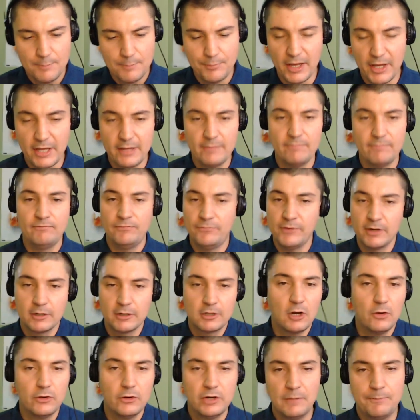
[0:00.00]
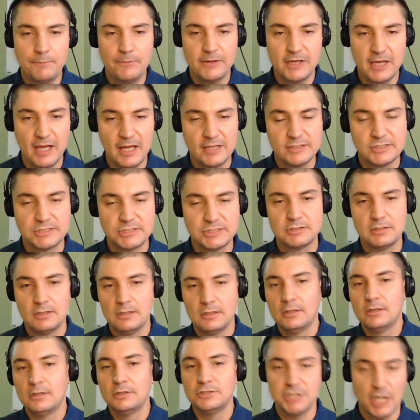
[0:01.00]
but they're going up against
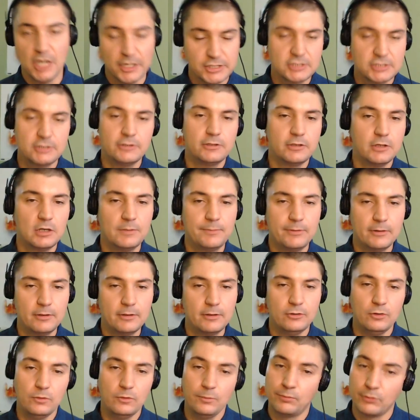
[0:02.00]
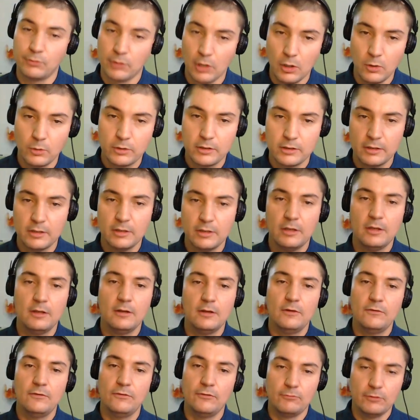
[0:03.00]
Justin Herbert, who broke
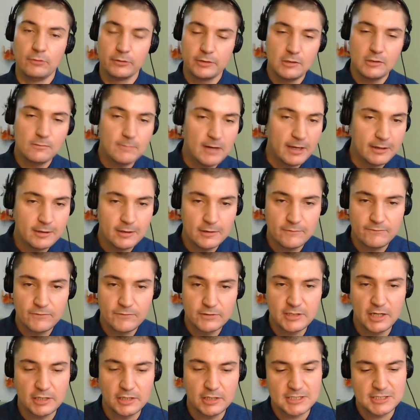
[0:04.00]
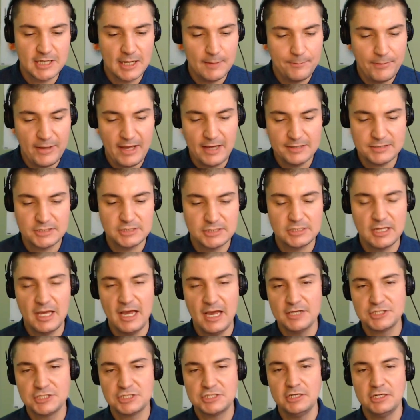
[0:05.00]
the rookie record for touchdown passes
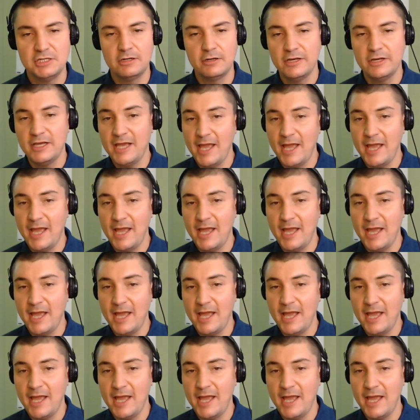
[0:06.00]
last year.